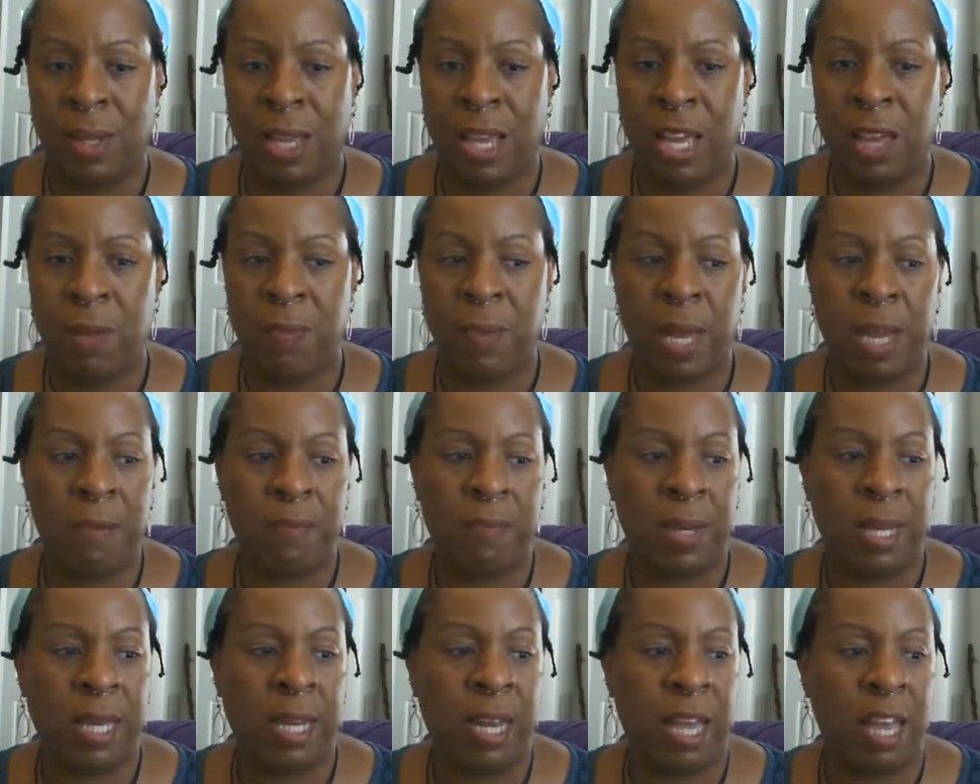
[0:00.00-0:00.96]
It might
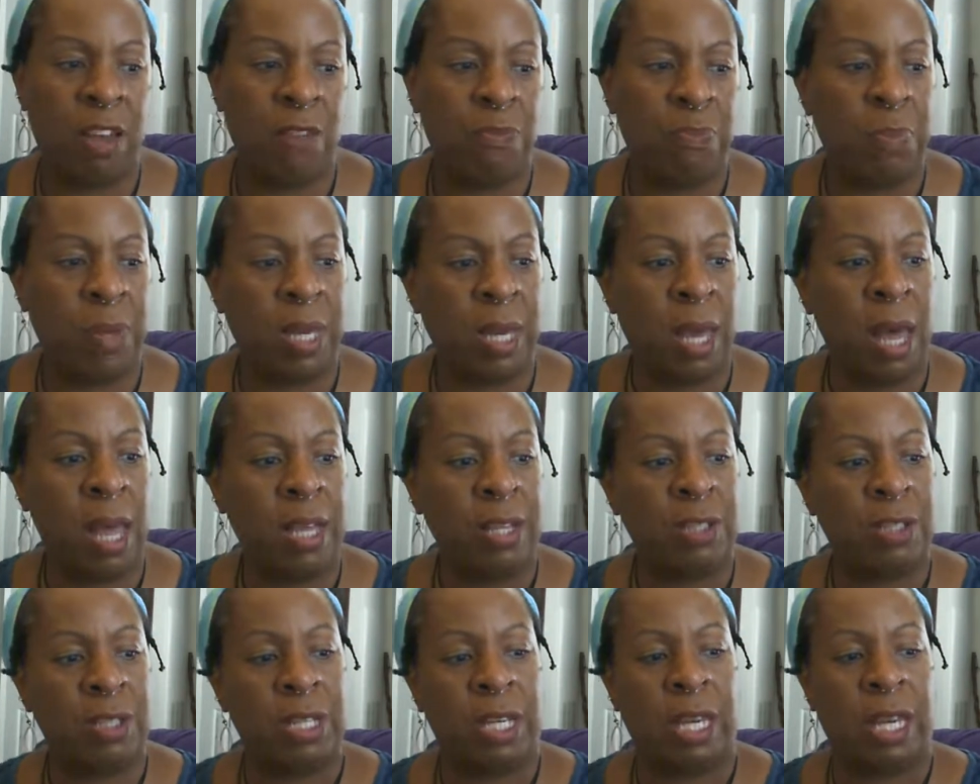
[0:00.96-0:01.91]
be an FBI
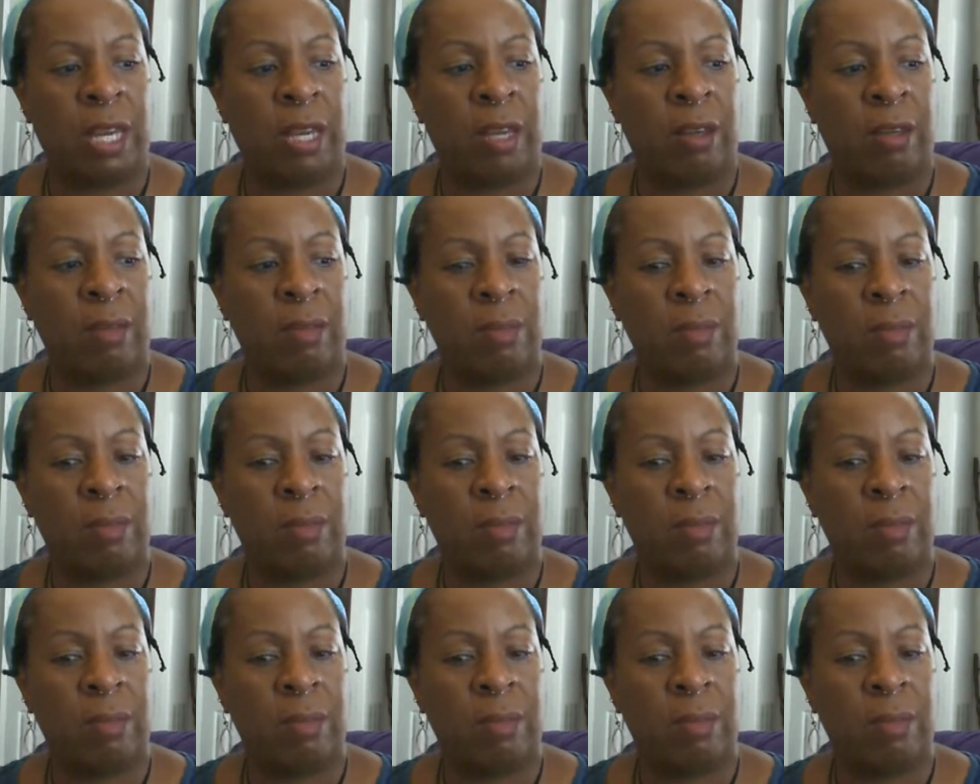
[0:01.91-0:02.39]
sting.